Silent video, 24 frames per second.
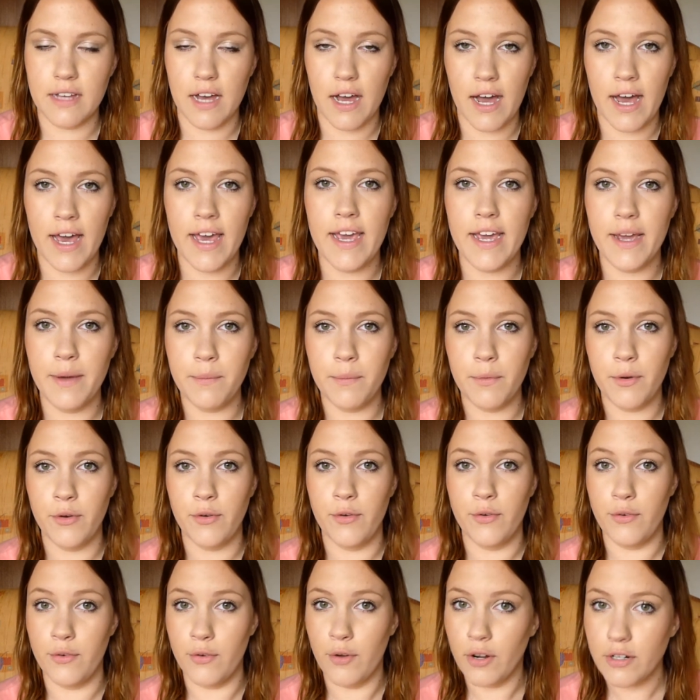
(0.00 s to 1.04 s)
I
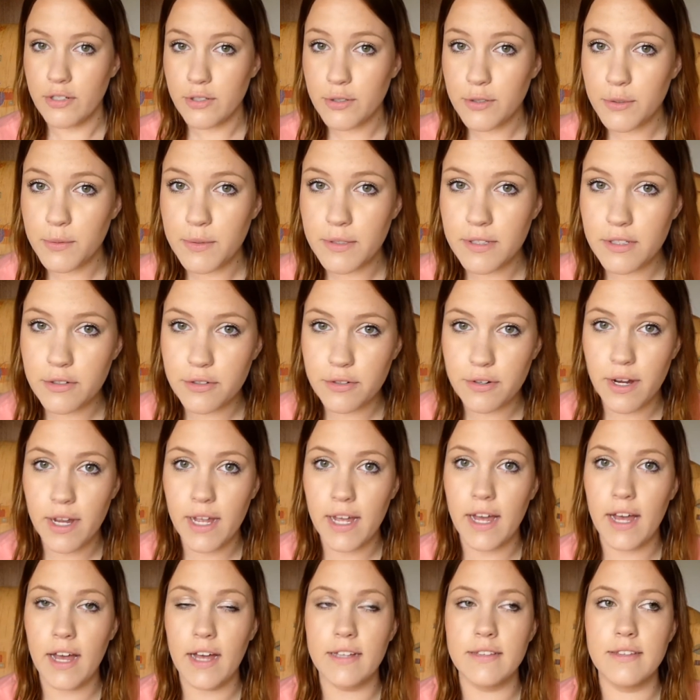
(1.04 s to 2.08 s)
am not good with
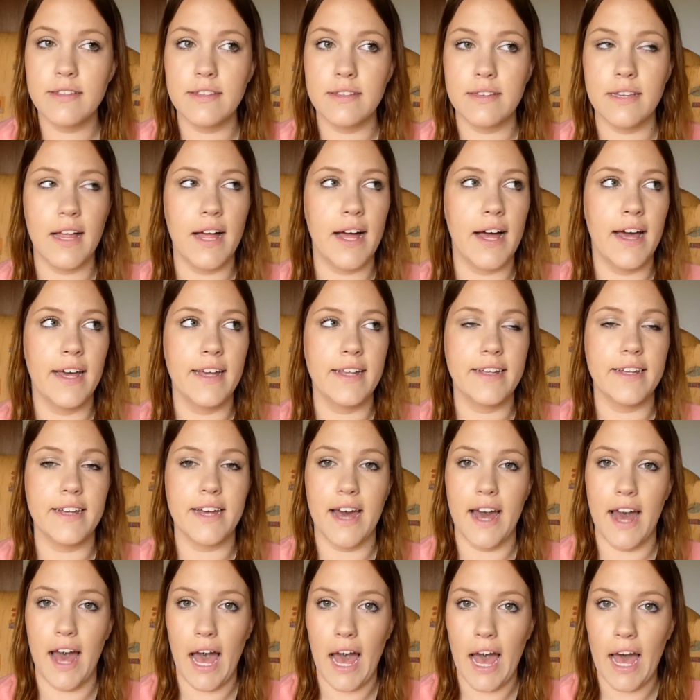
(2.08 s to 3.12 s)
crowds, like,
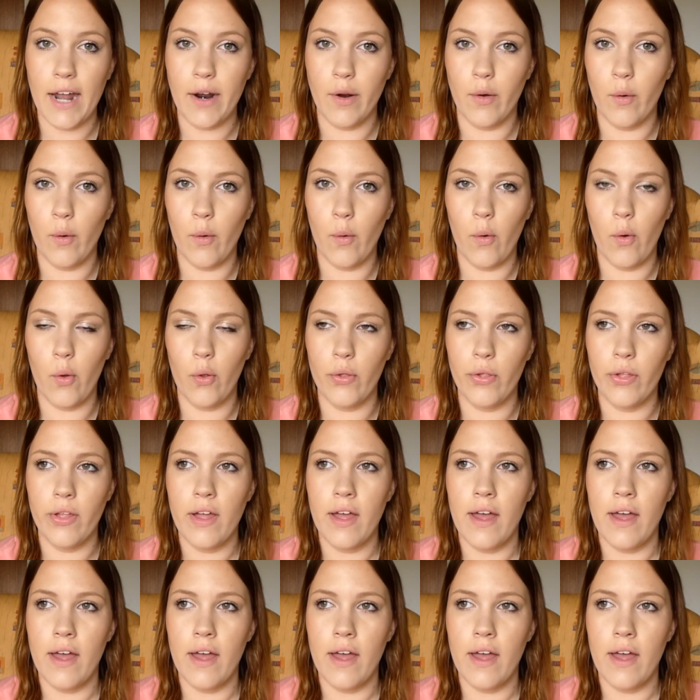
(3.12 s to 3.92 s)
at all.